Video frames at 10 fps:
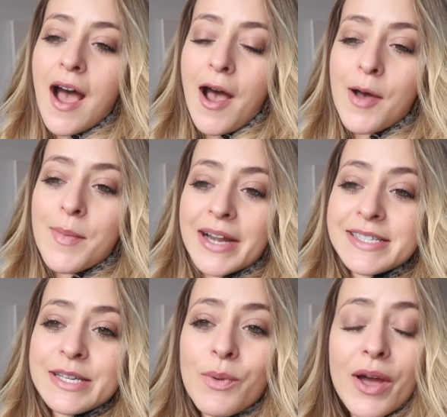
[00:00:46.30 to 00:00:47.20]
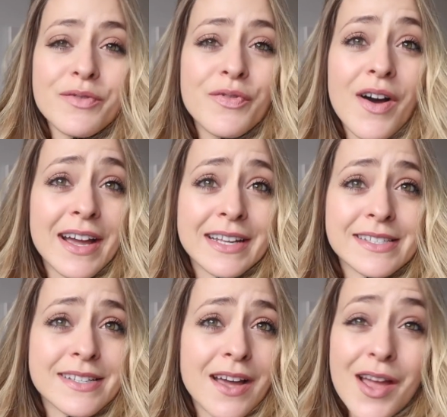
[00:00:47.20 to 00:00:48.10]
um, and see what I can
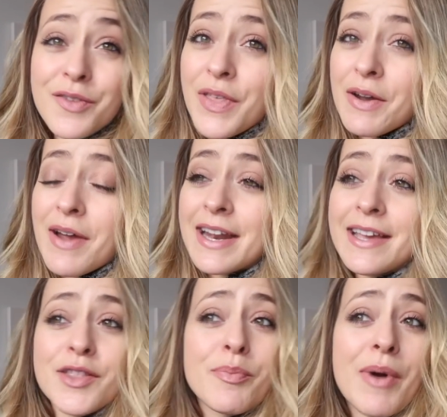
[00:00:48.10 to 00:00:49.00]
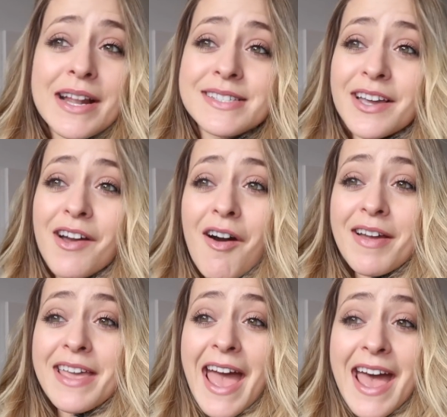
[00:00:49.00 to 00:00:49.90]
find. If there are any other brands that I
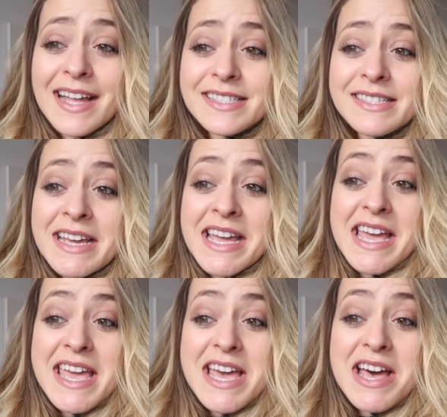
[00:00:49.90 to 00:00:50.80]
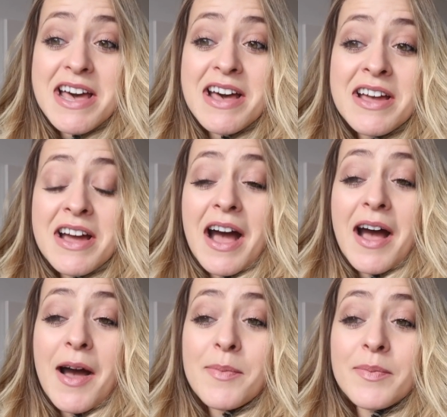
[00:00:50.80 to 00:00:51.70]
can't get, here
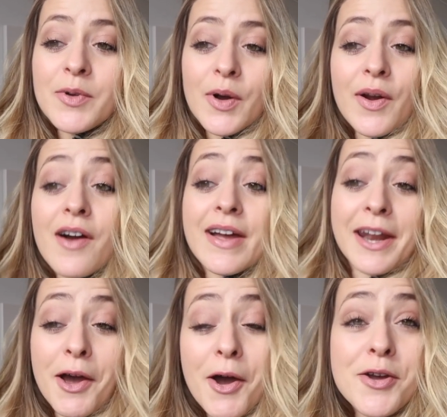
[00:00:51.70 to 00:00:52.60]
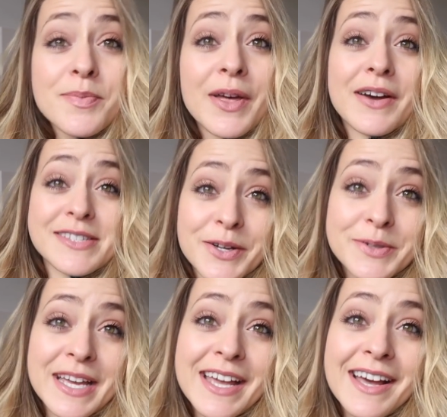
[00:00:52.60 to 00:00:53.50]
um, or I can't get at home that are
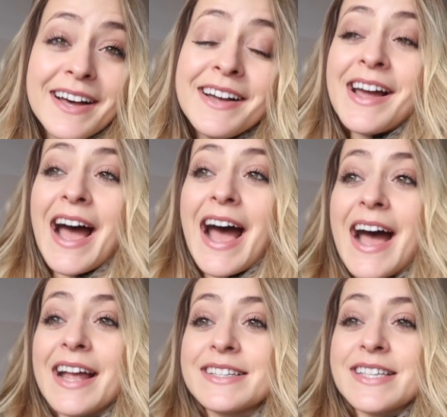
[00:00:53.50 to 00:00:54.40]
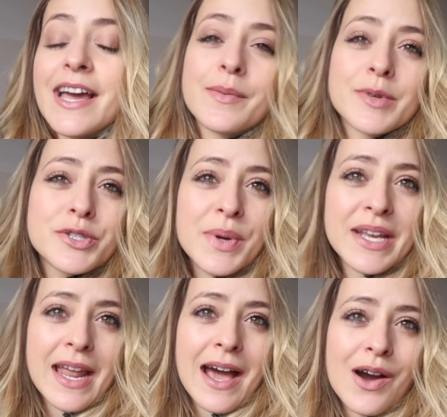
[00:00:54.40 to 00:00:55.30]
sold here and yeah I'm gonna
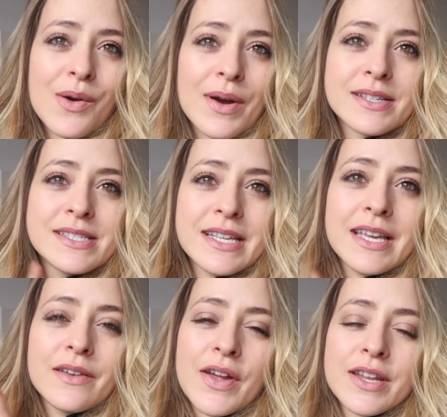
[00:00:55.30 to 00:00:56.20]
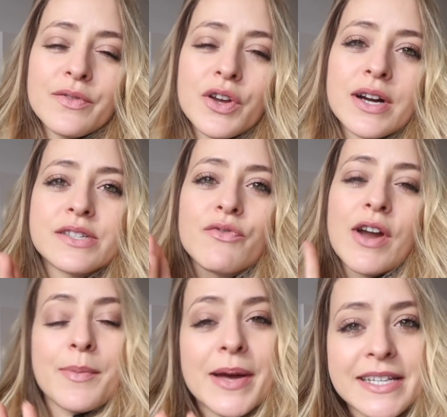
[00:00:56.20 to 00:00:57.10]
tweet now and see if any of you guys have
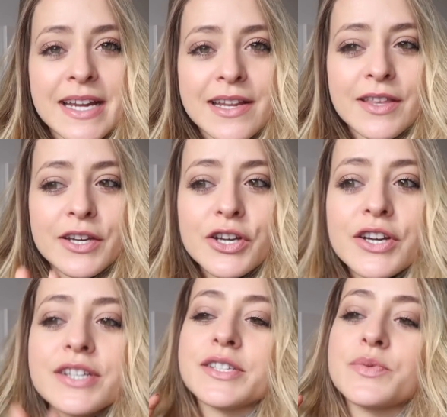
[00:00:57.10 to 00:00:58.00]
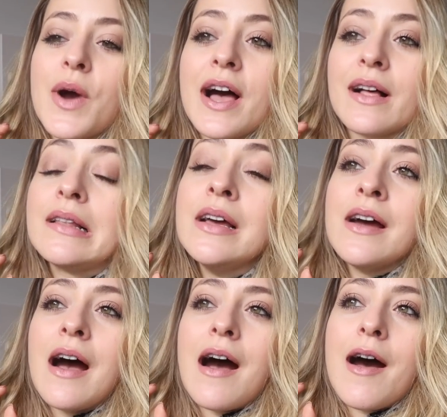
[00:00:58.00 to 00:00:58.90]
recommended anything good as well
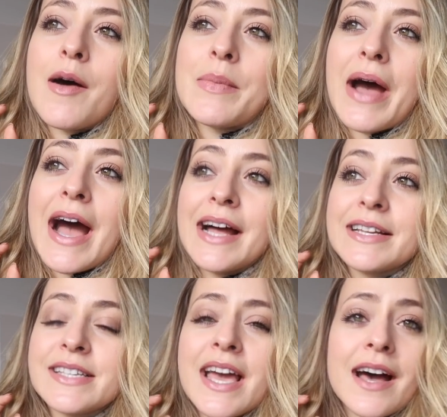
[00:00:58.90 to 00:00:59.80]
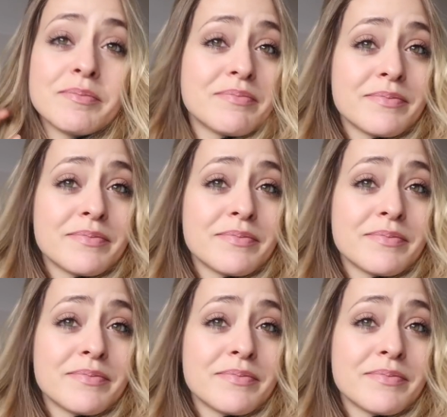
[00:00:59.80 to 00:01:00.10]
um, and yeah